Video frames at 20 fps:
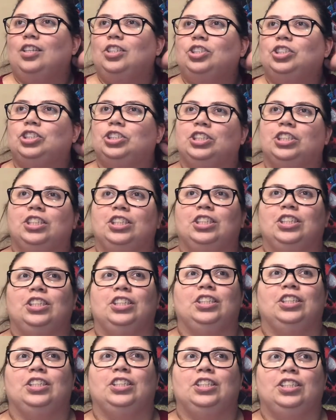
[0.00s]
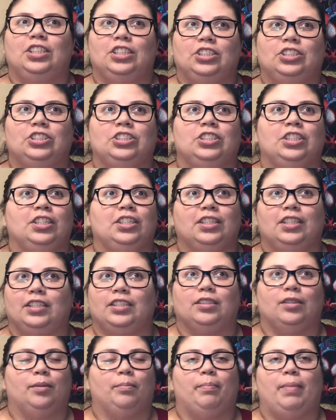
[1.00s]
She
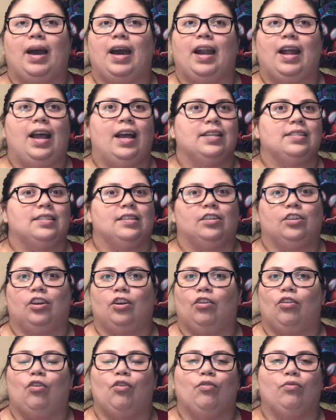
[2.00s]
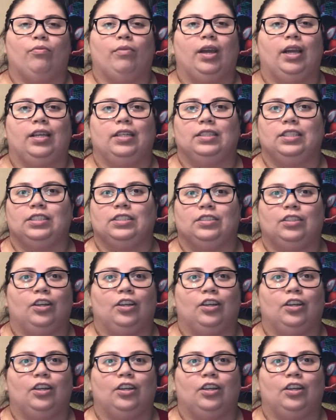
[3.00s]
is a badass in her own right. This